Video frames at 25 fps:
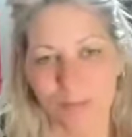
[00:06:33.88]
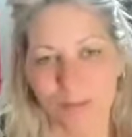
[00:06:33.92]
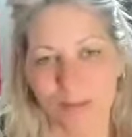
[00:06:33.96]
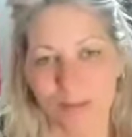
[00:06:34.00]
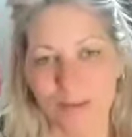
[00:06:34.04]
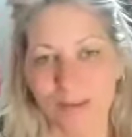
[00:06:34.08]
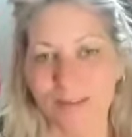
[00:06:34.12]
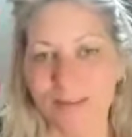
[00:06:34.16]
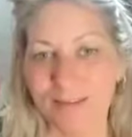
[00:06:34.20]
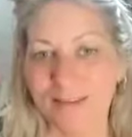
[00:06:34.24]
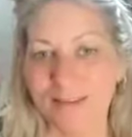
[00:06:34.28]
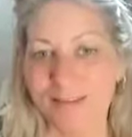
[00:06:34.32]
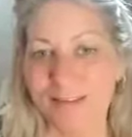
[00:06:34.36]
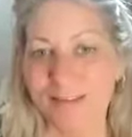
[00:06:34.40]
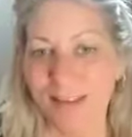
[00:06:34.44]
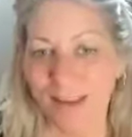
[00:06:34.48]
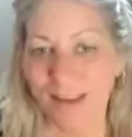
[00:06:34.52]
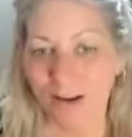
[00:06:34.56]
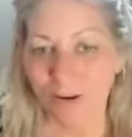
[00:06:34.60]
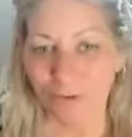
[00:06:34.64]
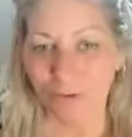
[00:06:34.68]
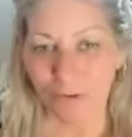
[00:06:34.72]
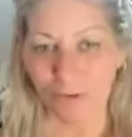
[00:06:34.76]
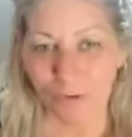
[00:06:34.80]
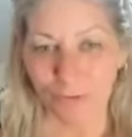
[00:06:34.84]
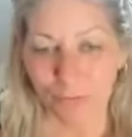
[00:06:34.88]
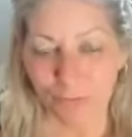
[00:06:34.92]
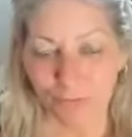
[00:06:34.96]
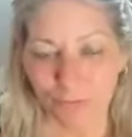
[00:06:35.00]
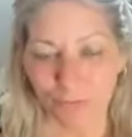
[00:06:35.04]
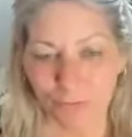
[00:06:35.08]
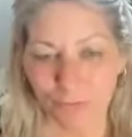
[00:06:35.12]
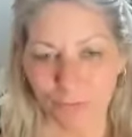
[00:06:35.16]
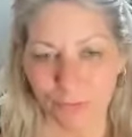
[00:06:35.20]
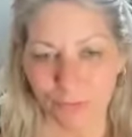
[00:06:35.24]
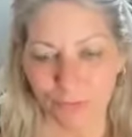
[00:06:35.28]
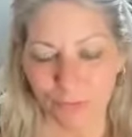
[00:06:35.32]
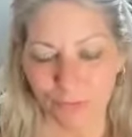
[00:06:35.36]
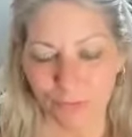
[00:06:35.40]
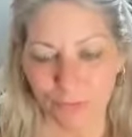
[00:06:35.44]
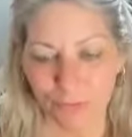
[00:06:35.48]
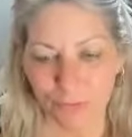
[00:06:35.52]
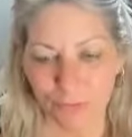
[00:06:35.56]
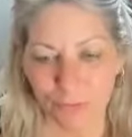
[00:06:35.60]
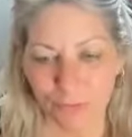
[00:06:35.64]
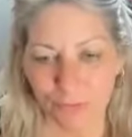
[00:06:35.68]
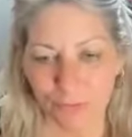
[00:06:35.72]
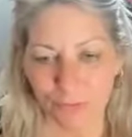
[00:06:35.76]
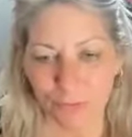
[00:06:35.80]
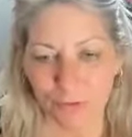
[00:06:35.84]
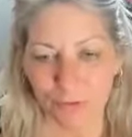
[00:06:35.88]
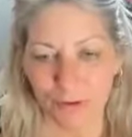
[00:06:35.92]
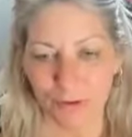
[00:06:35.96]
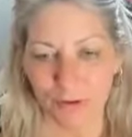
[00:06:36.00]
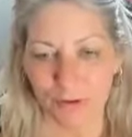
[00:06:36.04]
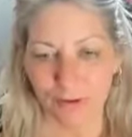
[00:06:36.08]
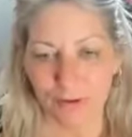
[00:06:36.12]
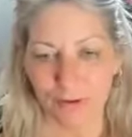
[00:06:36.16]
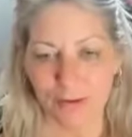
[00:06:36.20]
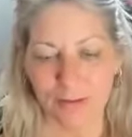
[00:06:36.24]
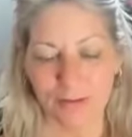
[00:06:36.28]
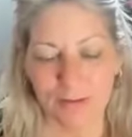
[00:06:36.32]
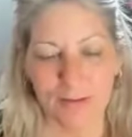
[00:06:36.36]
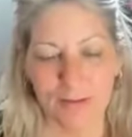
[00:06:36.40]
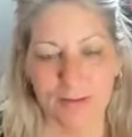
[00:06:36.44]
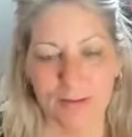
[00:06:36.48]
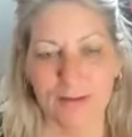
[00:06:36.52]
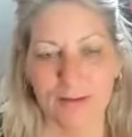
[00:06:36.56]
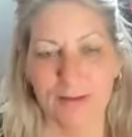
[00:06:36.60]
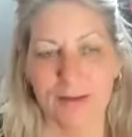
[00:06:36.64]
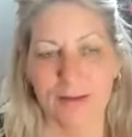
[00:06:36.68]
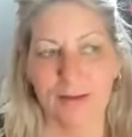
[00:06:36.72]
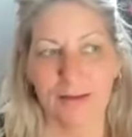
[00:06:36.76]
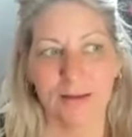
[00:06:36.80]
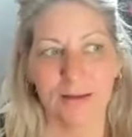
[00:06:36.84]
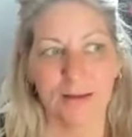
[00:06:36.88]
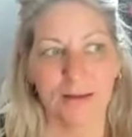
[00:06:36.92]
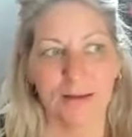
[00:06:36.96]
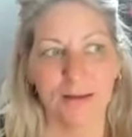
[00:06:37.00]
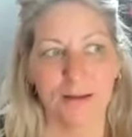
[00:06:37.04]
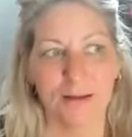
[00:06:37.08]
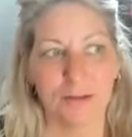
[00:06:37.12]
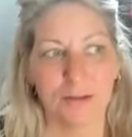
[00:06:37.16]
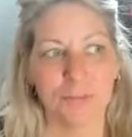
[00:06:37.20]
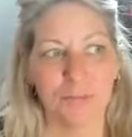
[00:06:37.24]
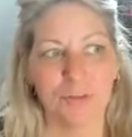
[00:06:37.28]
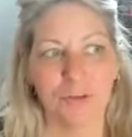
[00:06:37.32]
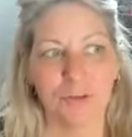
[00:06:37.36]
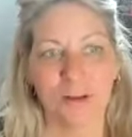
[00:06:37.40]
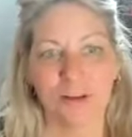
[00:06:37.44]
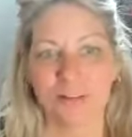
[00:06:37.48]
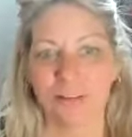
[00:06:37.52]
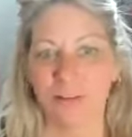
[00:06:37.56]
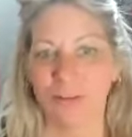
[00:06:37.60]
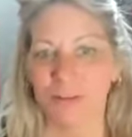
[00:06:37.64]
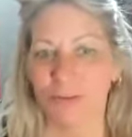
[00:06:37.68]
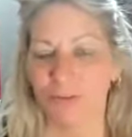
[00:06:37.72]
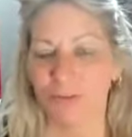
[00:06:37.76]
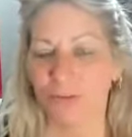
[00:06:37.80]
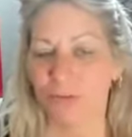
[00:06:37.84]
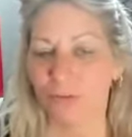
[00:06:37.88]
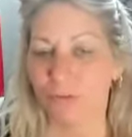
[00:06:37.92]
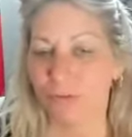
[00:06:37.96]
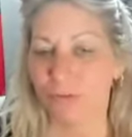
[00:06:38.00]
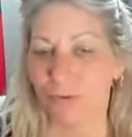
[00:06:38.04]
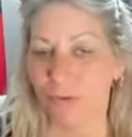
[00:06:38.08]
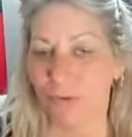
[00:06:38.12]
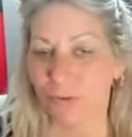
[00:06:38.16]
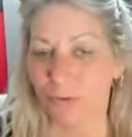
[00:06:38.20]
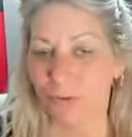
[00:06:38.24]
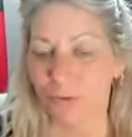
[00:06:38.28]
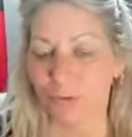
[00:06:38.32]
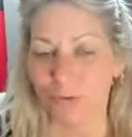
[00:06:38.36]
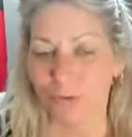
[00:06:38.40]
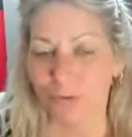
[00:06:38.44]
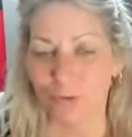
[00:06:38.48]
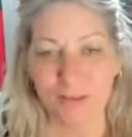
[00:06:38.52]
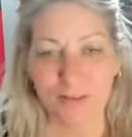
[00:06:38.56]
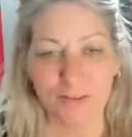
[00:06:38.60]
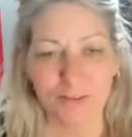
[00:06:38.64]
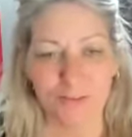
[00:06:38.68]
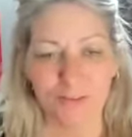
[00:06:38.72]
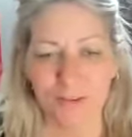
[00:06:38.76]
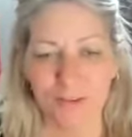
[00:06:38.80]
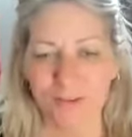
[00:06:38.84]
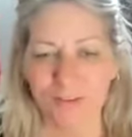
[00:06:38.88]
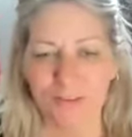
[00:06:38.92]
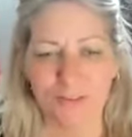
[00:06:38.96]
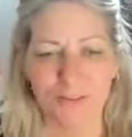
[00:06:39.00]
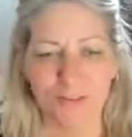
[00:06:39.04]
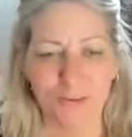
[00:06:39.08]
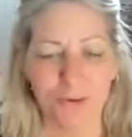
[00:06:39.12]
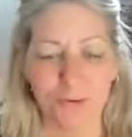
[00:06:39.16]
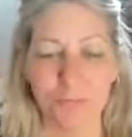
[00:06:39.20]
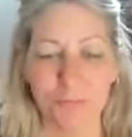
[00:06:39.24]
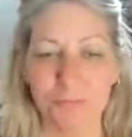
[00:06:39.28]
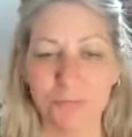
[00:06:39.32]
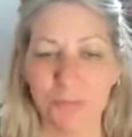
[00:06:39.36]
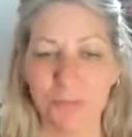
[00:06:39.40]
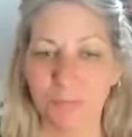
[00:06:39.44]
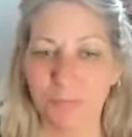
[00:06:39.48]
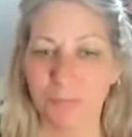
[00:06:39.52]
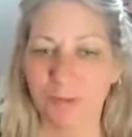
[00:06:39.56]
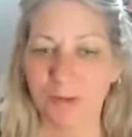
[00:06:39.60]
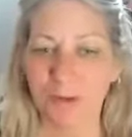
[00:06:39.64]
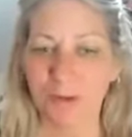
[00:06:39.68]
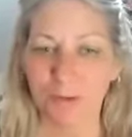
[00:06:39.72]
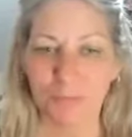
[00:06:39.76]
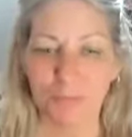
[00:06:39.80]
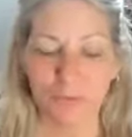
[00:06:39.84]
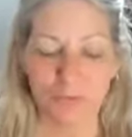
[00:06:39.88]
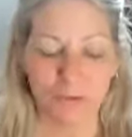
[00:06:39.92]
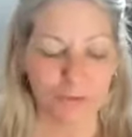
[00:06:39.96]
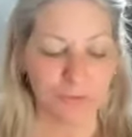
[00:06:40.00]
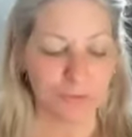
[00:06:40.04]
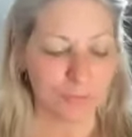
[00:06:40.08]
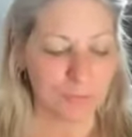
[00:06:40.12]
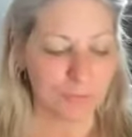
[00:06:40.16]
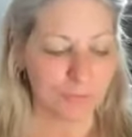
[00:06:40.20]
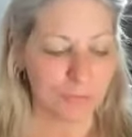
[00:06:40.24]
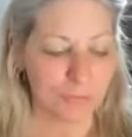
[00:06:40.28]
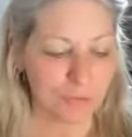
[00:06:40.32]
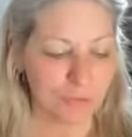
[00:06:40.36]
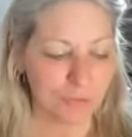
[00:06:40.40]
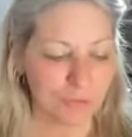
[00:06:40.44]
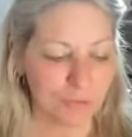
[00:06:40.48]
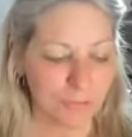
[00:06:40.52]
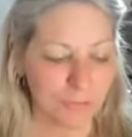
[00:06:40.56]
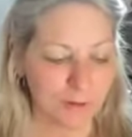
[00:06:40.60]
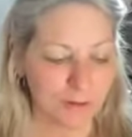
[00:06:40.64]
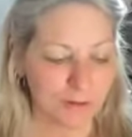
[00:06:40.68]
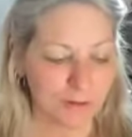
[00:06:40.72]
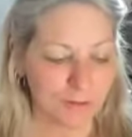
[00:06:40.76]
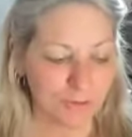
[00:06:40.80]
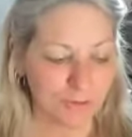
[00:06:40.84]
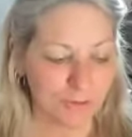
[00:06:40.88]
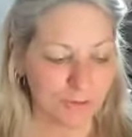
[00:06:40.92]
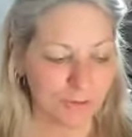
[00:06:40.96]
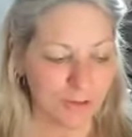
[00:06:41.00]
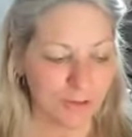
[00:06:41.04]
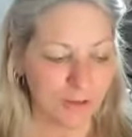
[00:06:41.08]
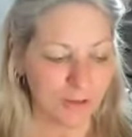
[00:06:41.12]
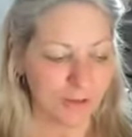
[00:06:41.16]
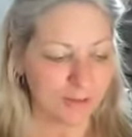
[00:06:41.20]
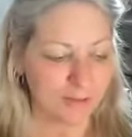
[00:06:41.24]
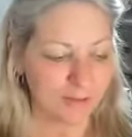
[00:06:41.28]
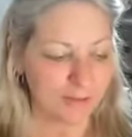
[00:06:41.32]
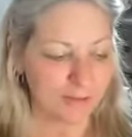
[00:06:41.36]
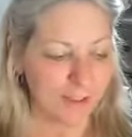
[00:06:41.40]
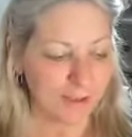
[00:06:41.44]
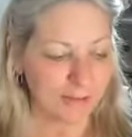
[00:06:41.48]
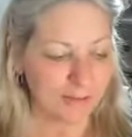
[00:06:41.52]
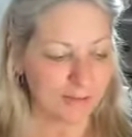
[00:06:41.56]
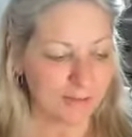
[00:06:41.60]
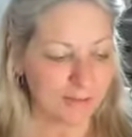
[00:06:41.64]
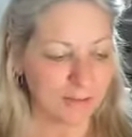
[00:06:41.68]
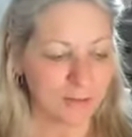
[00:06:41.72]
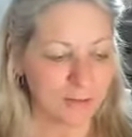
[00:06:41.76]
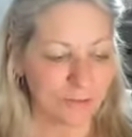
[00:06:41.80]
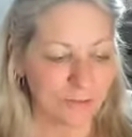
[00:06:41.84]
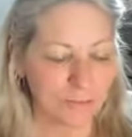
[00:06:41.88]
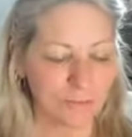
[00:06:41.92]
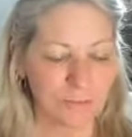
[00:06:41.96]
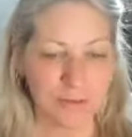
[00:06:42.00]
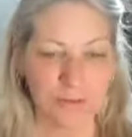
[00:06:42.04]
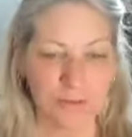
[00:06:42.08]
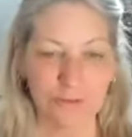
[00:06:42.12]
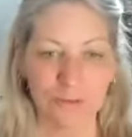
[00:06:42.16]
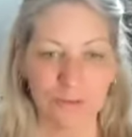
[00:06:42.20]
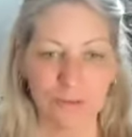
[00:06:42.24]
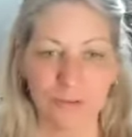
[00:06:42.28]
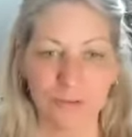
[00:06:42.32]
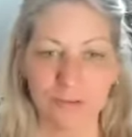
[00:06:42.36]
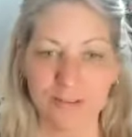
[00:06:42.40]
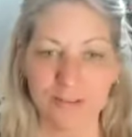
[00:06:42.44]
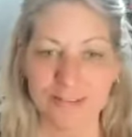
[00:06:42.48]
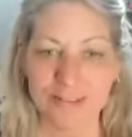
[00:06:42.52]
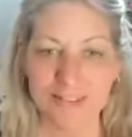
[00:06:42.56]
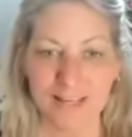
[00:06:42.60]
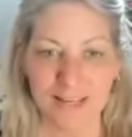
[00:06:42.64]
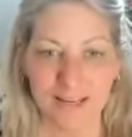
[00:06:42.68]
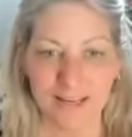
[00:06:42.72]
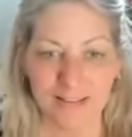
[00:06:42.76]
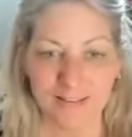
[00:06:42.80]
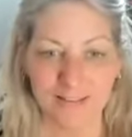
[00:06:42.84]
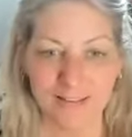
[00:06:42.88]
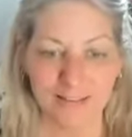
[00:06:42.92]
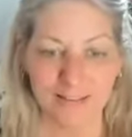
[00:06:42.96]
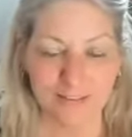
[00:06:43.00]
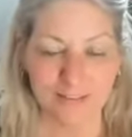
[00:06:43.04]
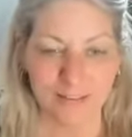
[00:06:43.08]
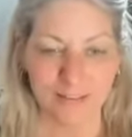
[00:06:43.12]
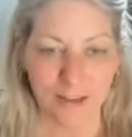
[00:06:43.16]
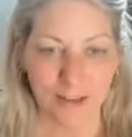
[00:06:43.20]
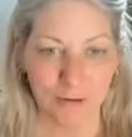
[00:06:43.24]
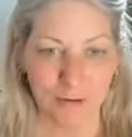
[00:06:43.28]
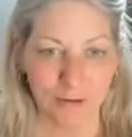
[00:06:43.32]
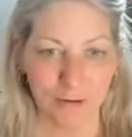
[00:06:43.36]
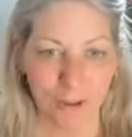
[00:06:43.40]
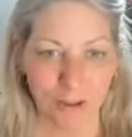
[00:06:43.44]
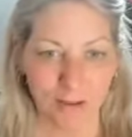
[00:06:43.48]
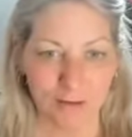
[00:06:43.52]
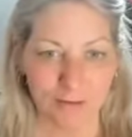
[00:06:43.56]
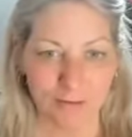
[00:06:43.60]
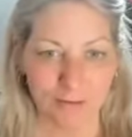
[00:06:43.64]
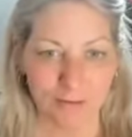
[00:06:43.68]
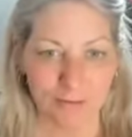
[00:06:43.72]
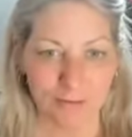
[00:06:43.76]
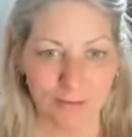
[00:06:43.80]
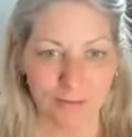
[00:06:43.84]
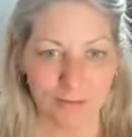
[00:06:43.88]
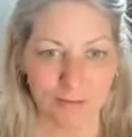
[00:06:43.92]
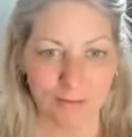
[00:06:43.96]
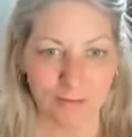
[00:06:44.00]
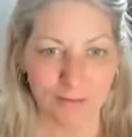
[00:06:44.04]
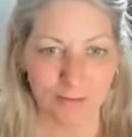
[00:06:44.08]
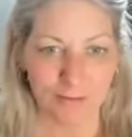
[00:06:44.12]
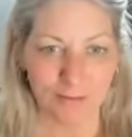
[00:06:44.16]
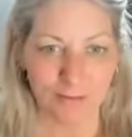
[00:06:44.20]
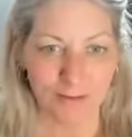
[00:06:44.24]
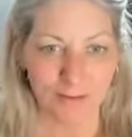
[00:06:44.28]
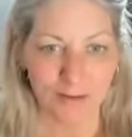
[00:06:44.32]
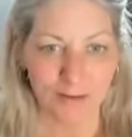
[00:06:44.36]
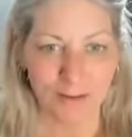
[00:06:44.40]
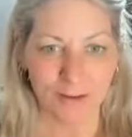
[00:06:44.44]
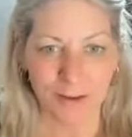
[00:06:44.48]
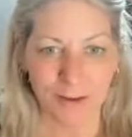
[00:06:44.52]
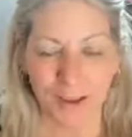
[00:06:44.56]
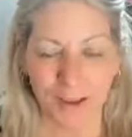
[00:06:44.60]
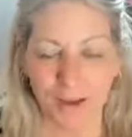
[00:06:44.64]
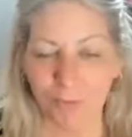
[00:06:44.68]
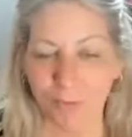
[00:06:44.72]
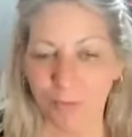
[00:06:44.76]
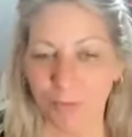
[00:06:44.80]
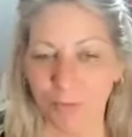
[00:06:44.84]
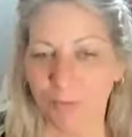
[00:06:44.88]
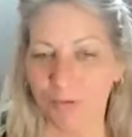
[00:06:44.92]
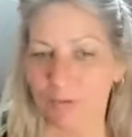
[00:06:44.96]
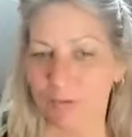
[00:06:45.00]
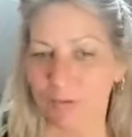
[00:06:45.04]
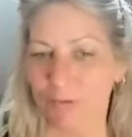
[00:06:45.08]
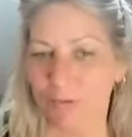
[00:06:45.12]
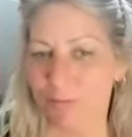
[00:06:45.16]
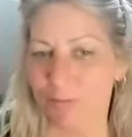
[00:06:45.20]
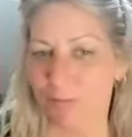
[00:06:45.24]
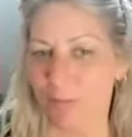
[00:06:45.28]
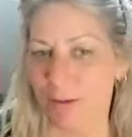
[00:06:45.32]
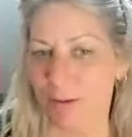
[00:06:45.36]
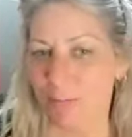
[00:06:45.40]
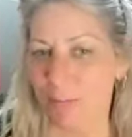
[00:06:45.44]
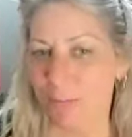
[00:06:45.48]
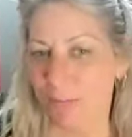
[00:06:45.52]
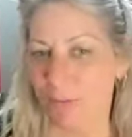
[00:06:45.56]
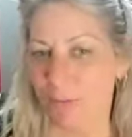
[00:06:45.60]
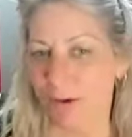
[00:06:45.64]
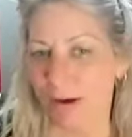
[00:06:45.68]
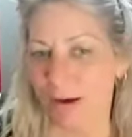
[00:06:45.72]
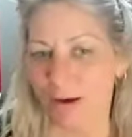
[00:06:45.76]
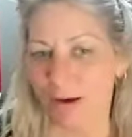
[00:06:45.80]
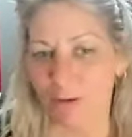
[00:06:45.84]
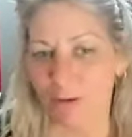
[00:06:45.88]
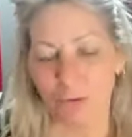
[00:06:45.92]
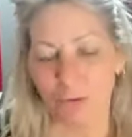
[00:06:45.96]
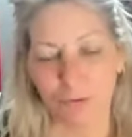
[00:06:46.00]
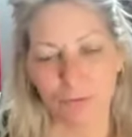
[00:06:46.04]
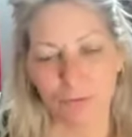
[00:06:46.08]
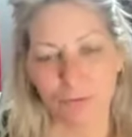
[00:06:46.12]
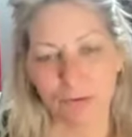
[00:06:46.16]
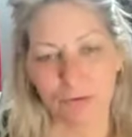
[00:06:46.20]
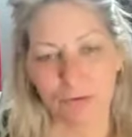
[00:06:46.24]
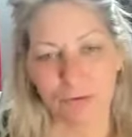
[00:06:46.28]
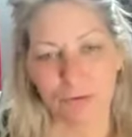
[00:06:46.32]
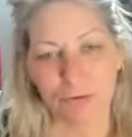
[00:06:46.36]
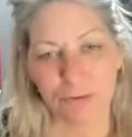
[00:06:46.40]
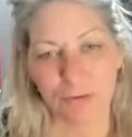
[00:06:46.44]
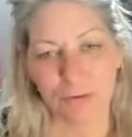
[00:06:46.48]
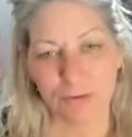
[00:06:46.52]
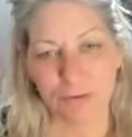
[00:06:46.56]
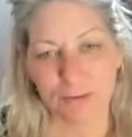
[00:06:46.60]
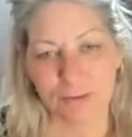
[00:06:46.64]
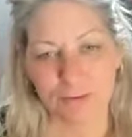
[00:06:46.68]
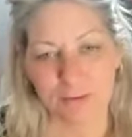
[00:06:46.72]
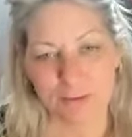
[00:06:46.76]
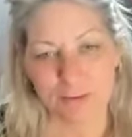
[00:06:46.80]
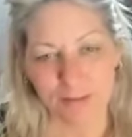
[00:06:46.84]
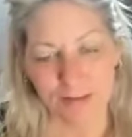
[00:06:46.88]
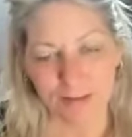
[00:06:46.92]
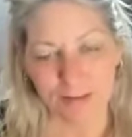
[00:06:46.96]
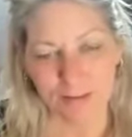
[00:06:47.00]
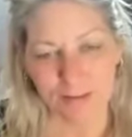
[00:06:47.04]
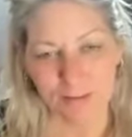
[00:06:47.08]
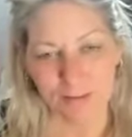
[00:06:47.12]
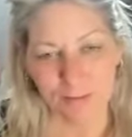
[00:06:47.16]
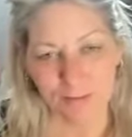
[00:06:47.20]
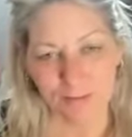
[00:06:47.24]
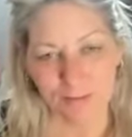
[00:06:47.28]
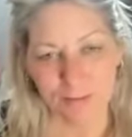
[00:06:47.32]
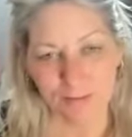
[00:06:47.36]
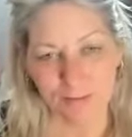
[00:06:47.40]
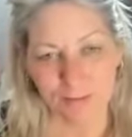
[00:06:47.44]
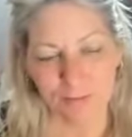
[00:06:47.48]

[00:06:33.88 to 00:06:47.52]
in the narrative and the objectives and the views that it becomes such a mishmash that the original intent is now lost. And when we remember our original intent,